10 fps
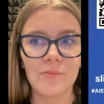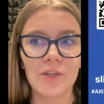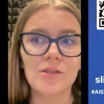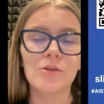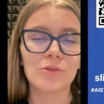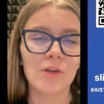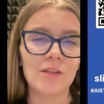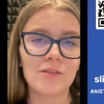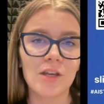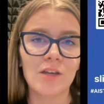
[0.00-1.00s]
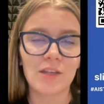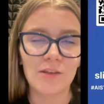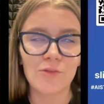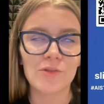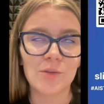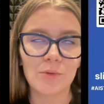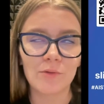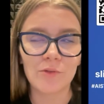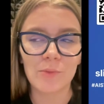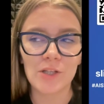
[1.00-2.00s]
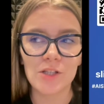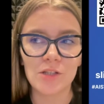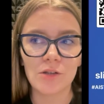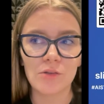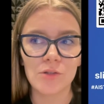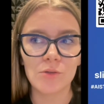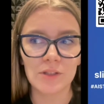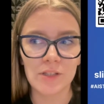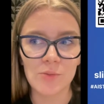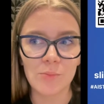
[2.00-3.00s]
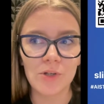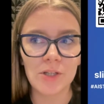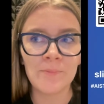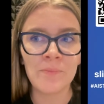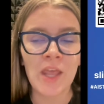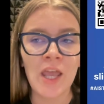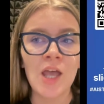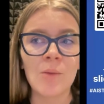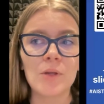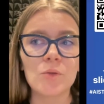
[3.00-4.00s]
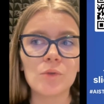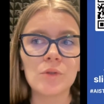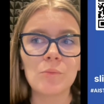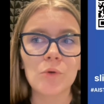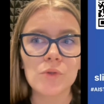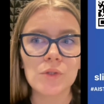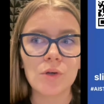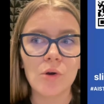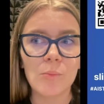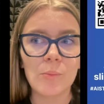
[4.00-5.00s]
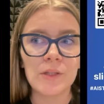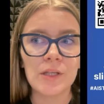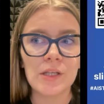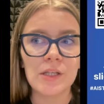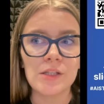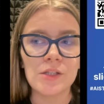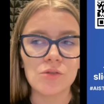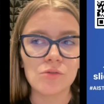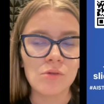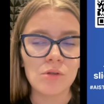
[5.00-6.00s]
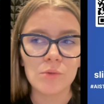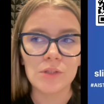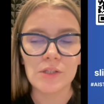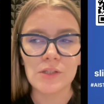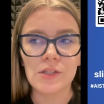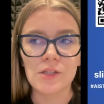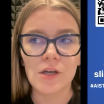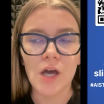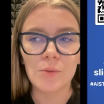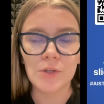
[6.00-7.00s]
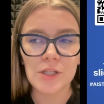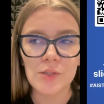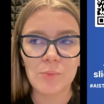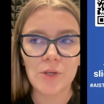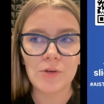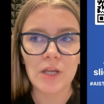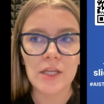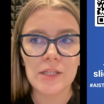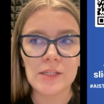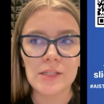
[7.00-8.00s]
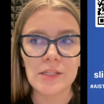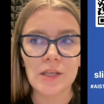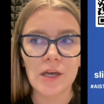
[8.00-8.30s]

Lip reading: It's going to give you some information also in this part. But what most companies do, and what is our experience,